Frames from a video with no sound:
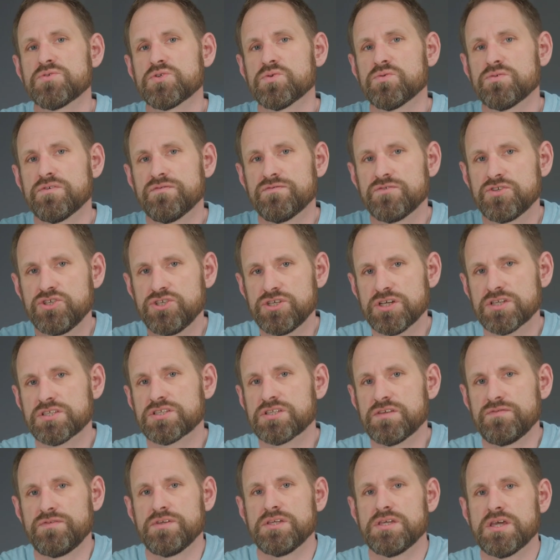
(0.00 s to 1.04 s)
sort of
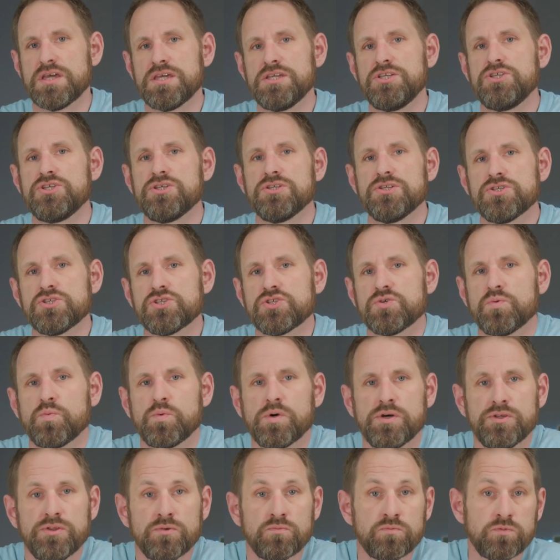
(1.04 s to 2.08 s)
justification as to
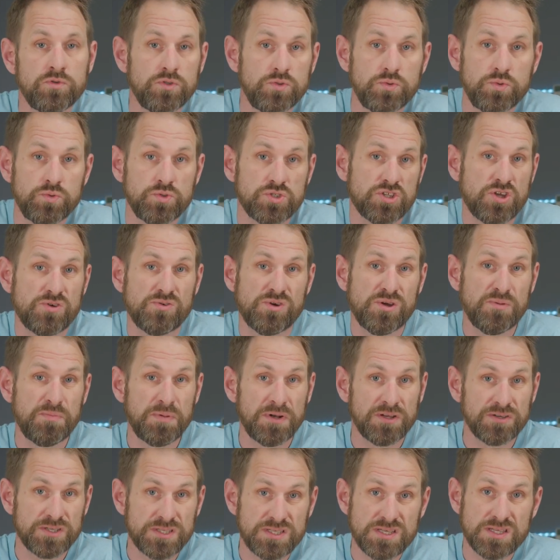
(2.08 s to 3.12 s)
why the rules don't
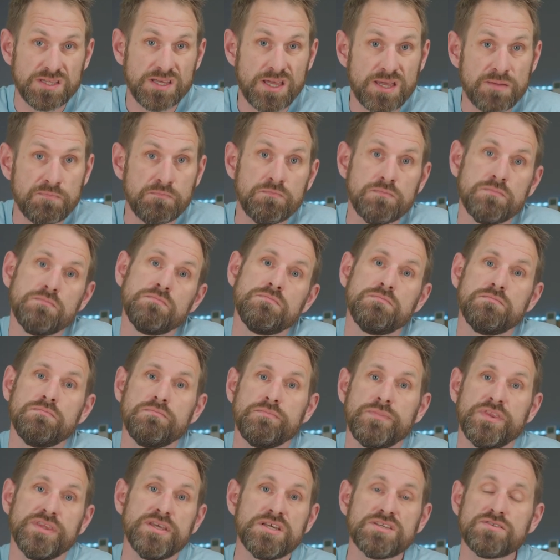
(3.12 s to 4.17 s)
apply to them?
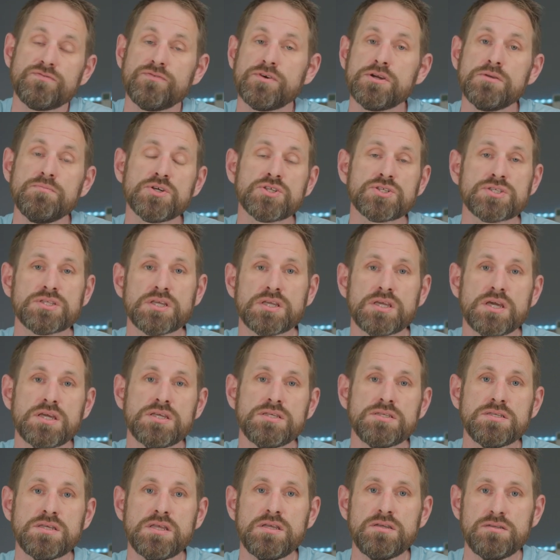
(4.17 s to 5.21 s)
And that's very much the
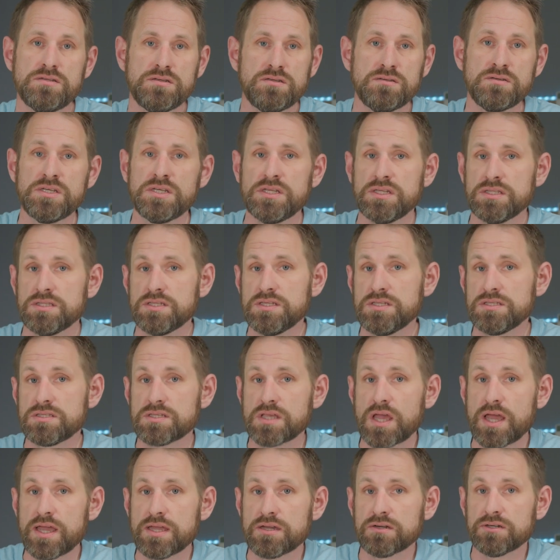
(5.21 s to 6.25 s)
case here. These
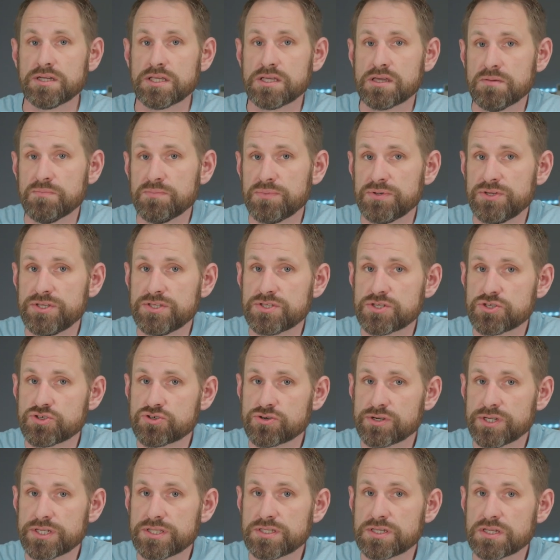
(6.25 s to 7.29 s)
AI companies are
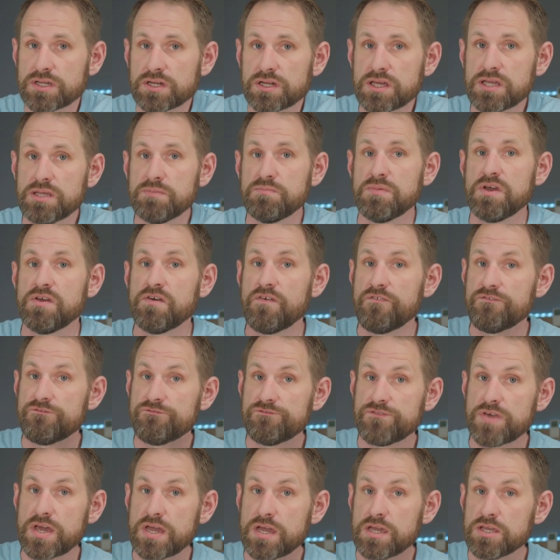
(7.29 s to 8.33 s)
trying to claim
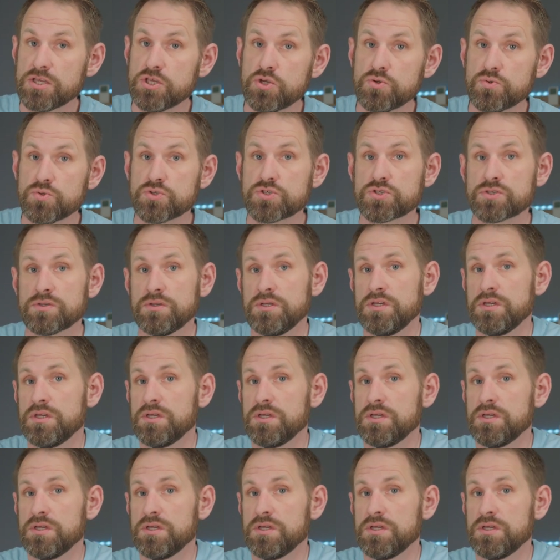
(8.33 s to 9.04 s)
fair use.